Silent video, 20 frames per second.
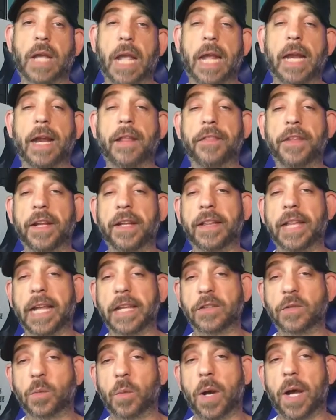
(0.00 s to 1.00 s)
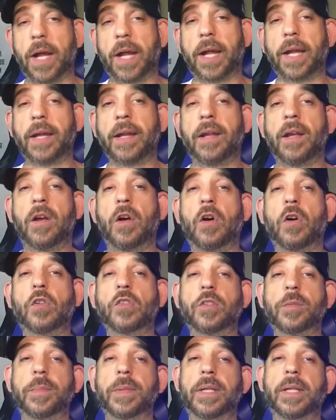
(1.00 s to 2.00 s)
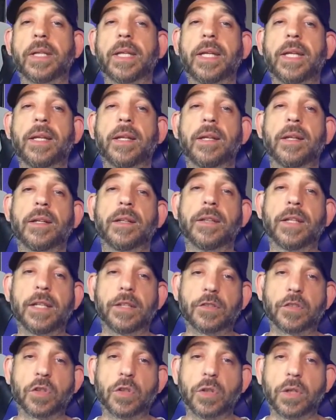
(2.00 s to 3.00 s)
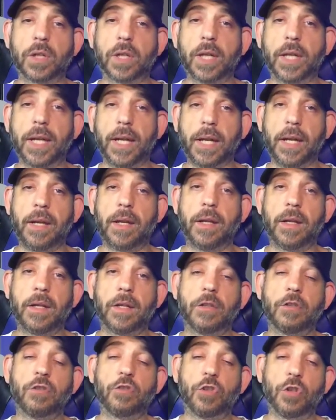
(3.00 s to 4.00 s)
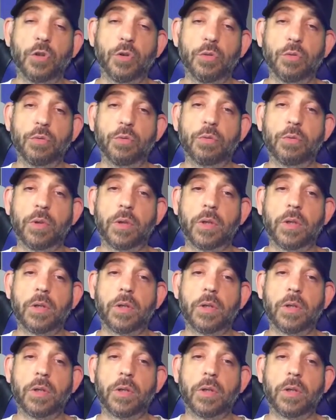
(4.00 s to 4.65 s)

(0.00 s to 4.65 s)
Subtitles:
And I think that's why, ultimately, this could lead to